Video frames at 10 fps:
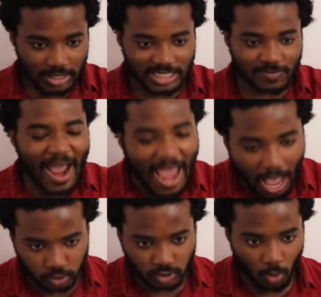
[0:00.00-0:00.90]
This is my
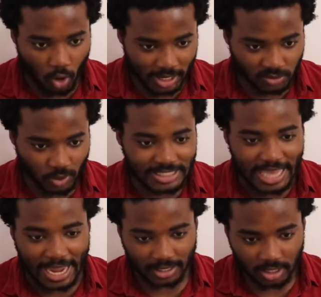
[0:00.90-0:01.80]
house, boy. That's what he
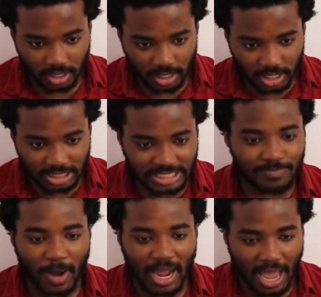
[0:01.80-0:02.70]
said. This
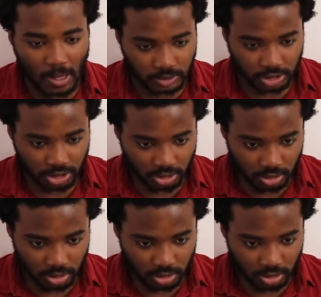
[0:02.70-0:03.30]
is my house.